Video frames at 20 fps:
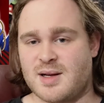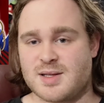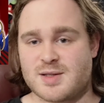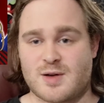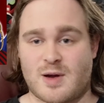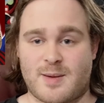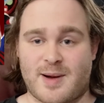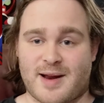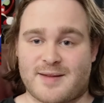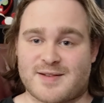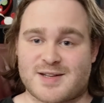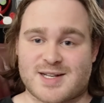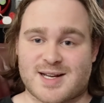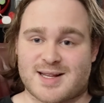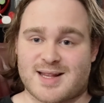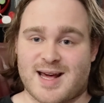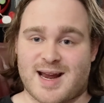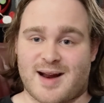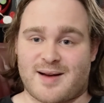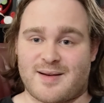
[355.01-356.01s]
So I might have to
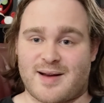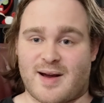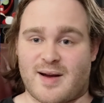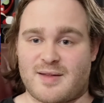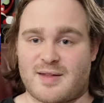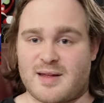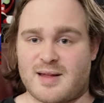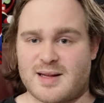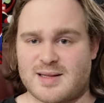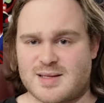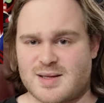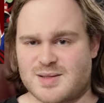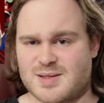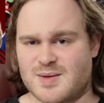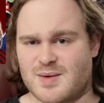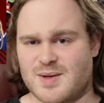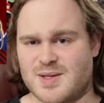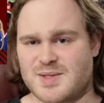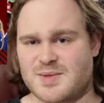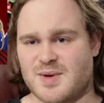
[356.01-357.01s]
check that out now. I think that's
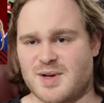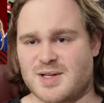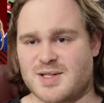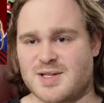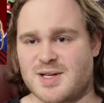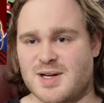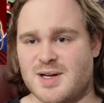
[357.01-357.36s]
also on Switch.